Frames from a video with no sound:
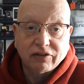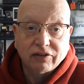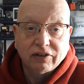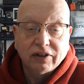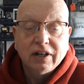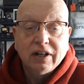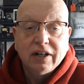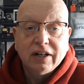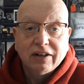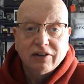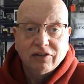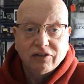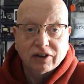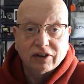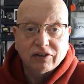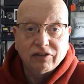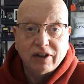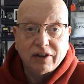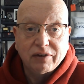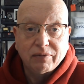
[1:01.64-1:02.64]
the Flex
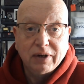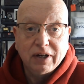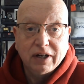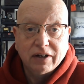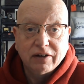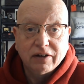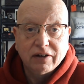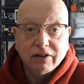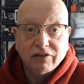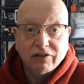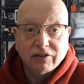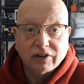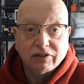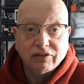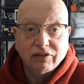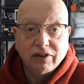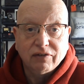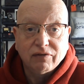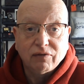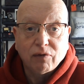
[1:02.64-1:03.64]

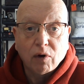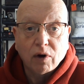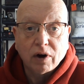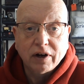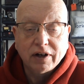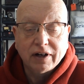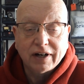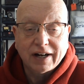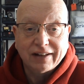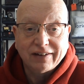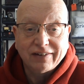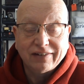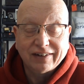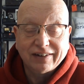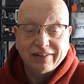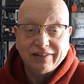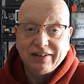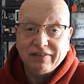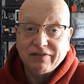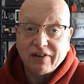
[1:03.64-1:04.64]
6300, 6400,
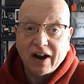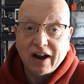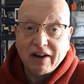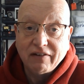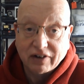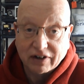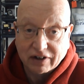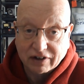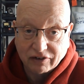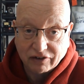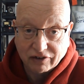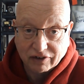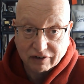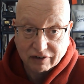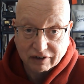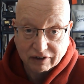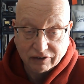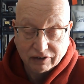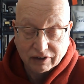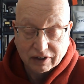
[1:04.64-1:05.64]
and
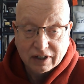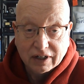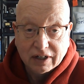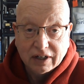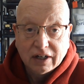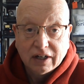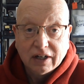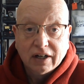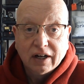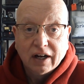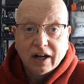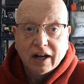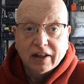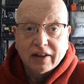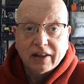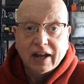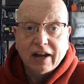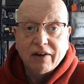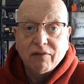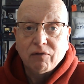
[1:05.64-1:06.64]
6500 series,
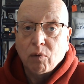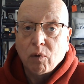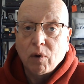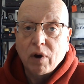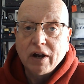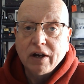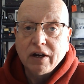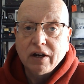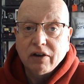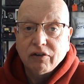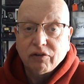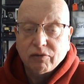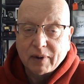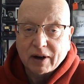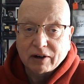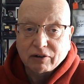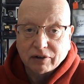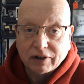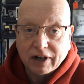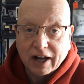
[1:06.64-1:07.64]
they have
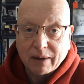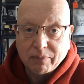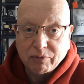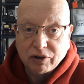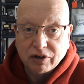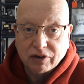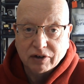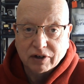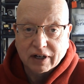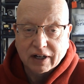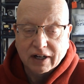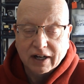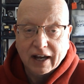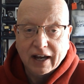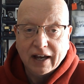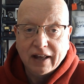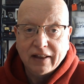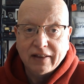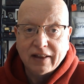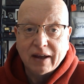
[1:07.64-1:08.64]
one spectral capture
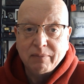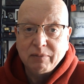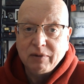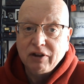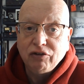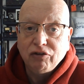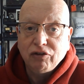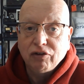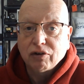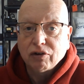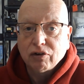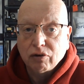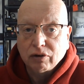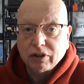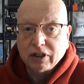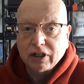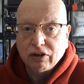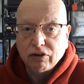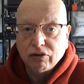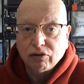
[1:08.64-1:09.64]
unit, and that means
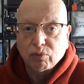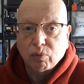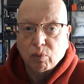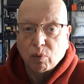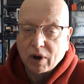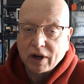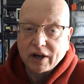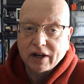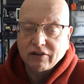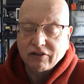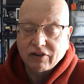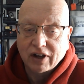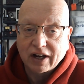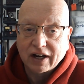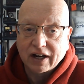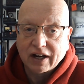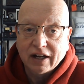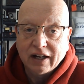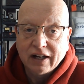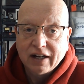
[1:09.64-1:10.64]
you can only use one
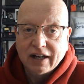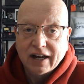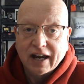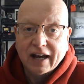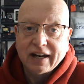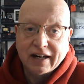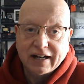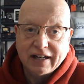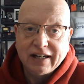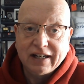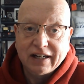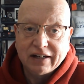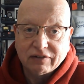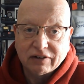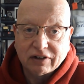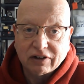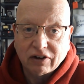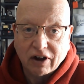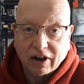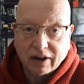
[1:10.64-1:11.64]
antenna at
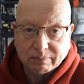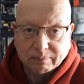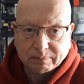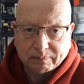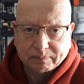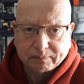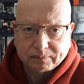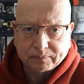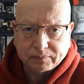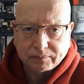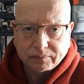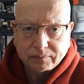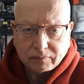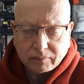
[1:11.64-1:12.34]
any given time.